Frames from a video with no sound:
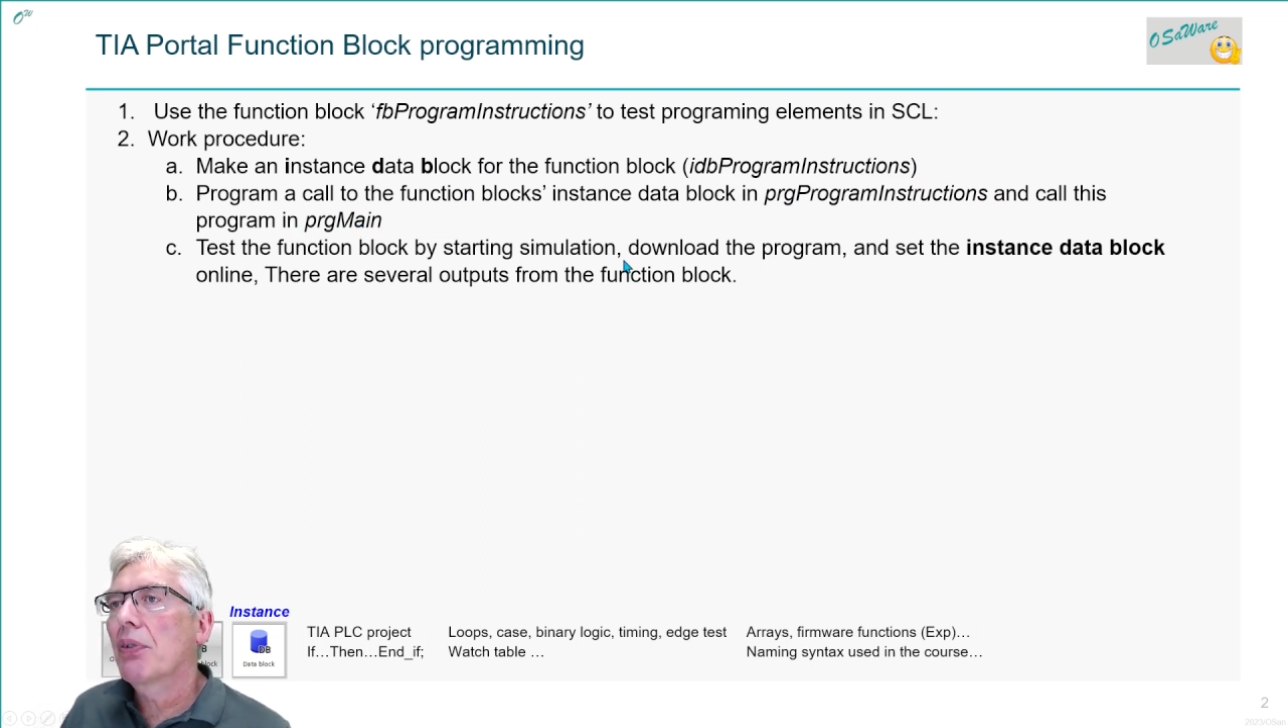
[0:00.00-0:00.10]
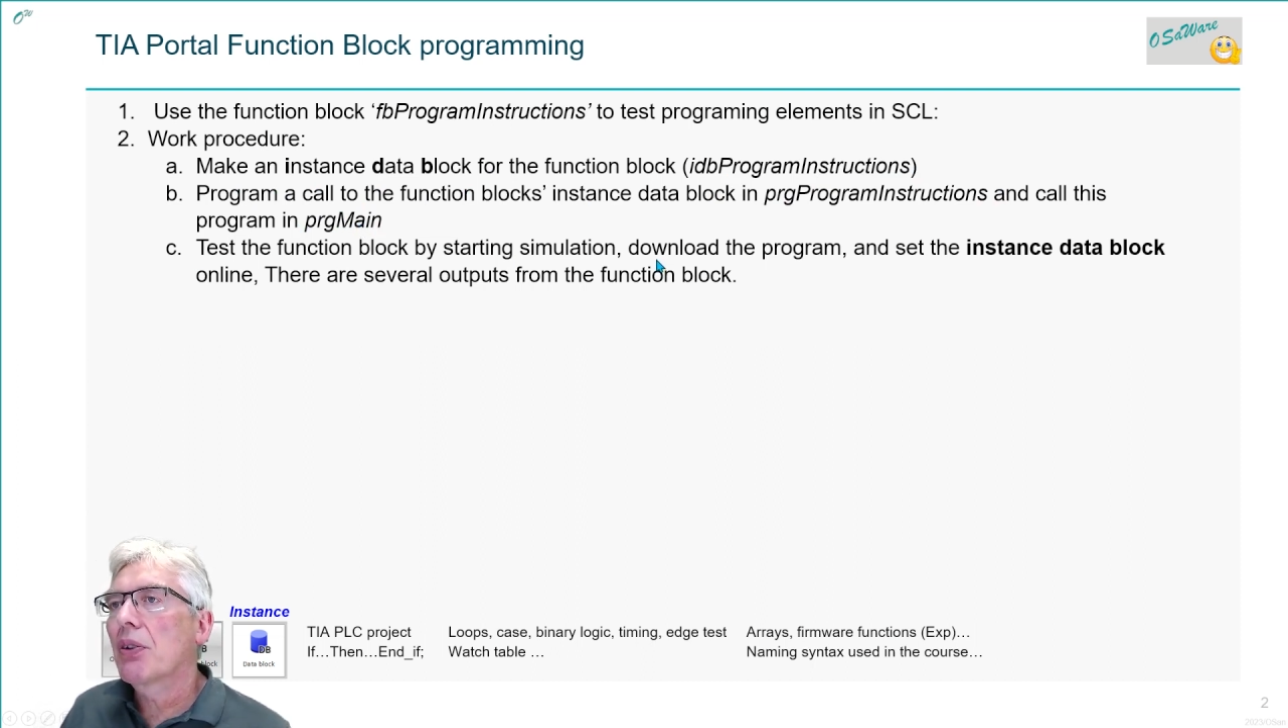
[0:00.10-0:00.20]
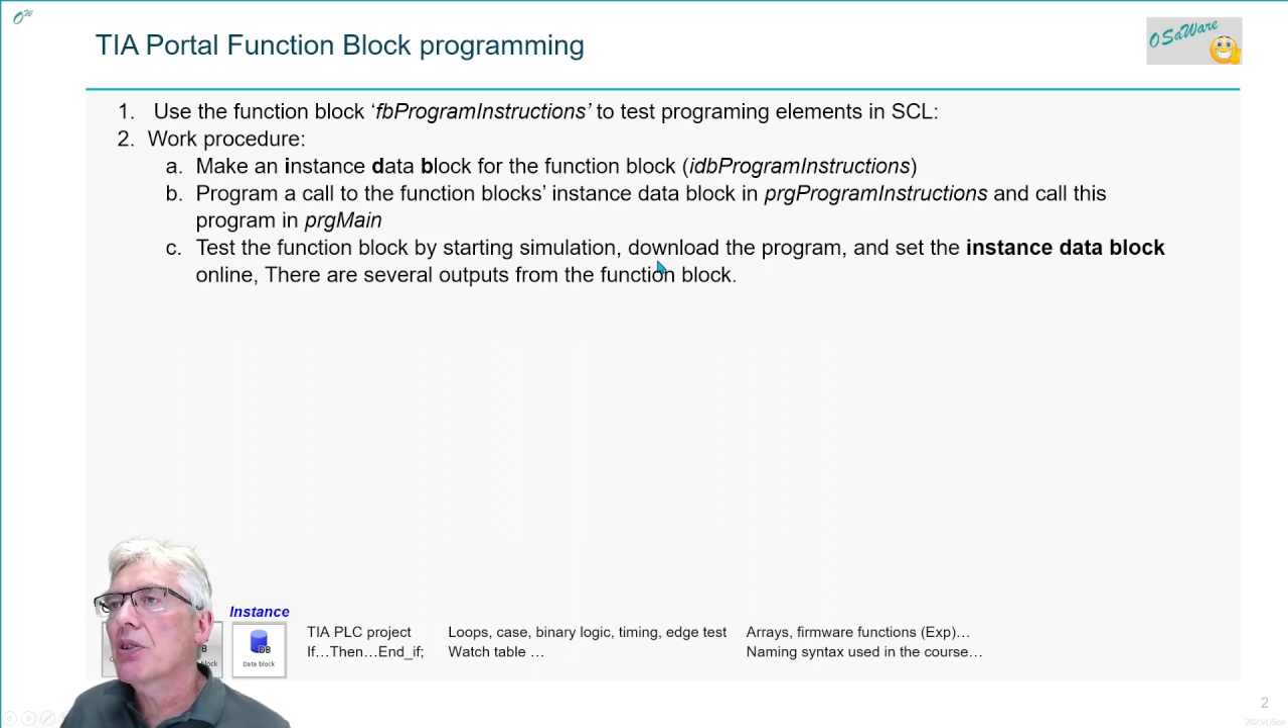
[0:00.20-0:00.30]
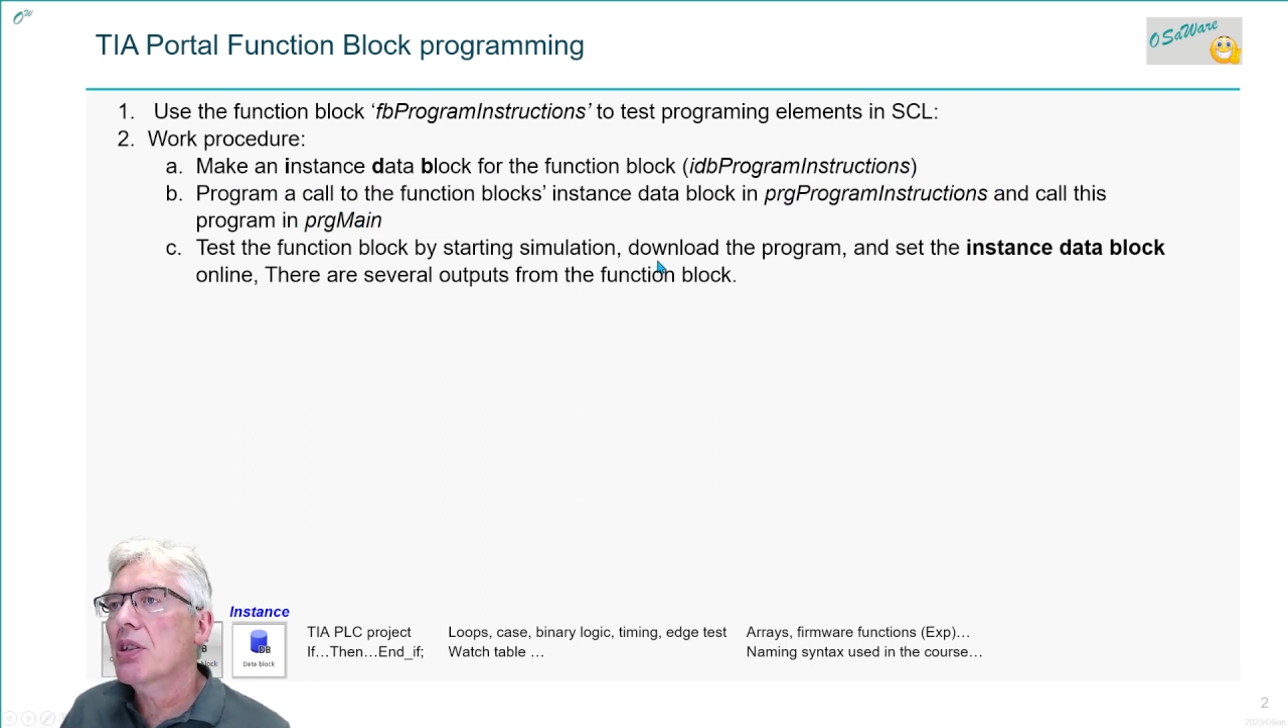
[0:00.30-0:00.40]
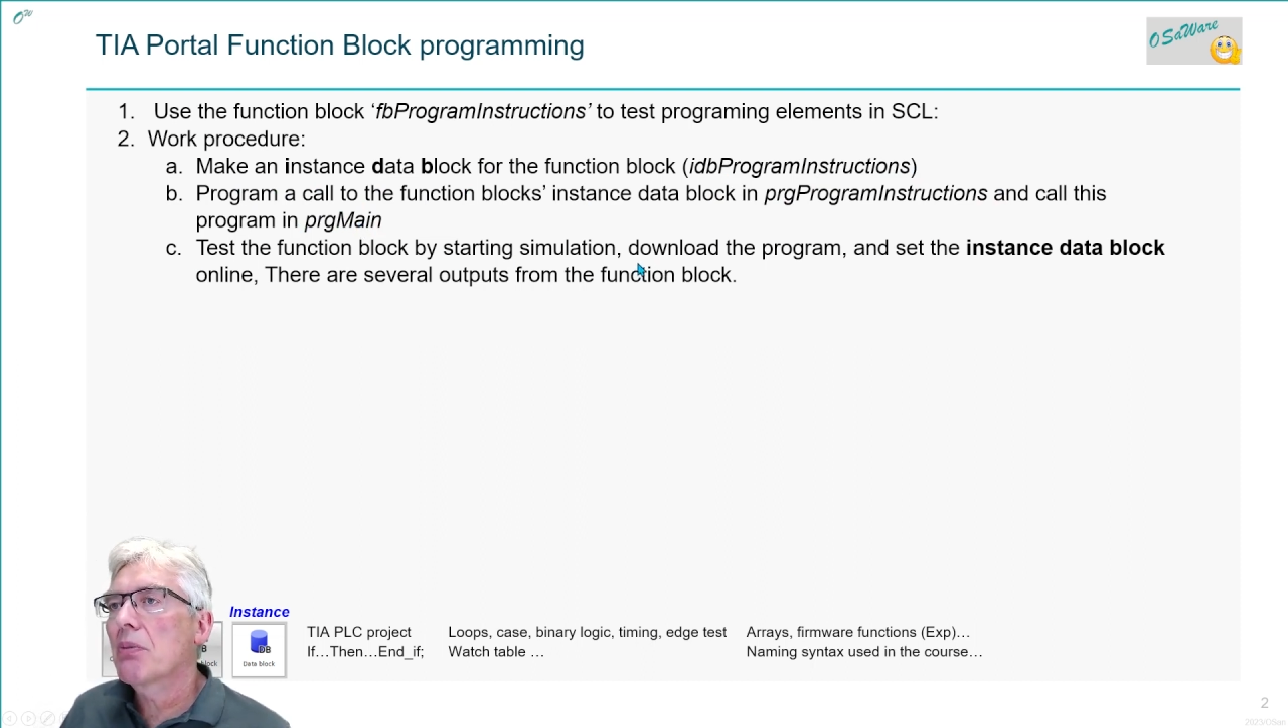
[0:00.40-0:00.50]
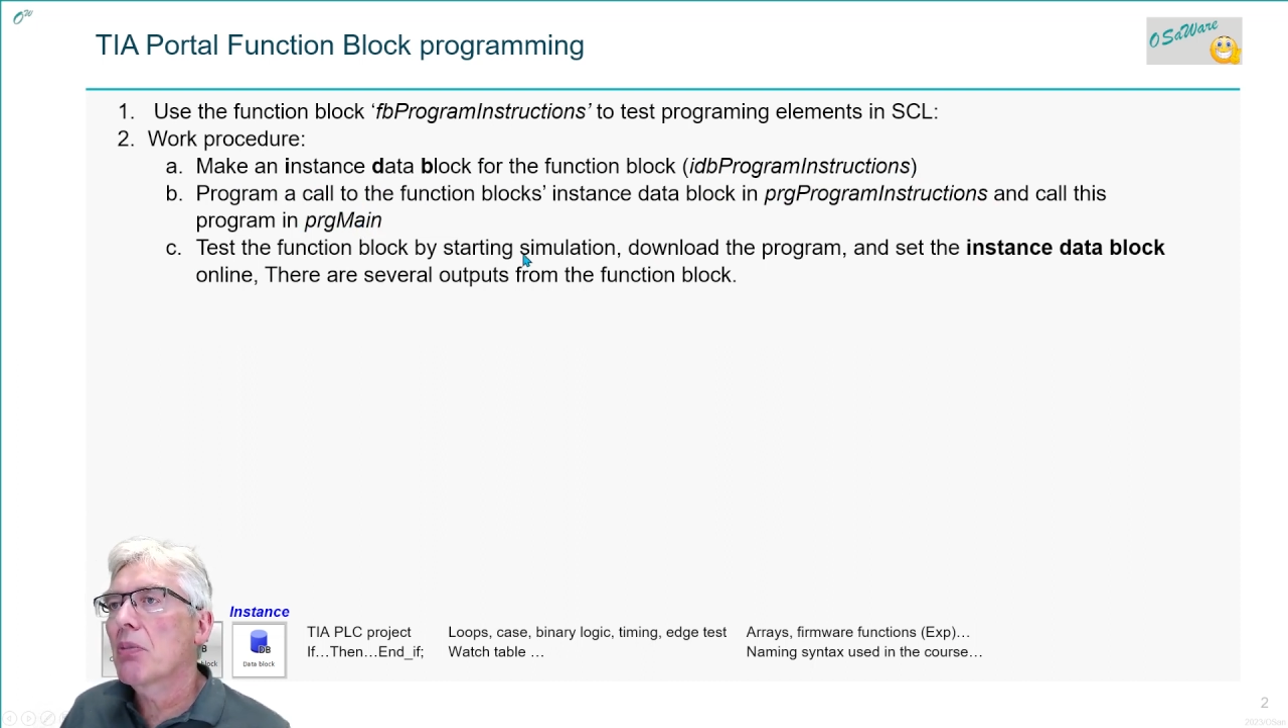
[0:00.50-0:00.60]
function